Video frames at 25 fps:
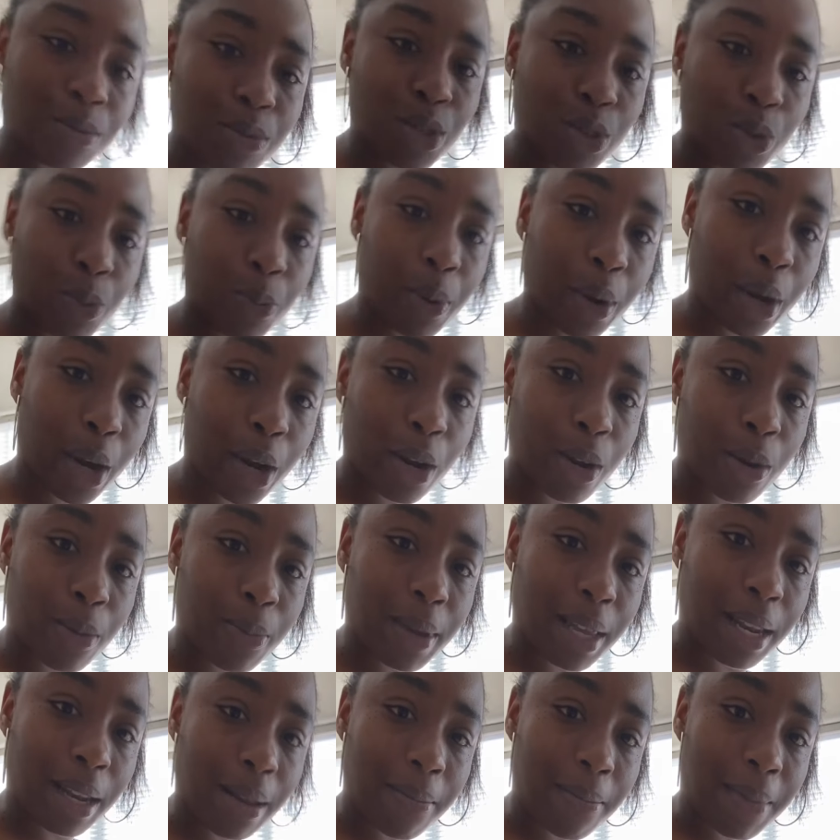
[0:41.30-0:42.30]
superb,
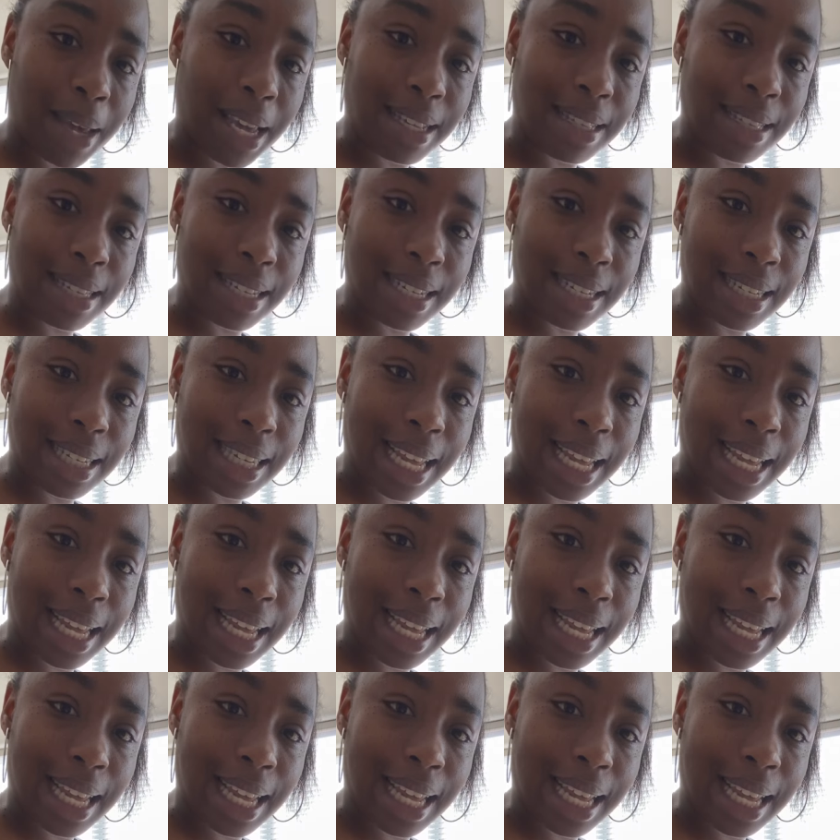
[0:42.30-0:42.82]
and amazing,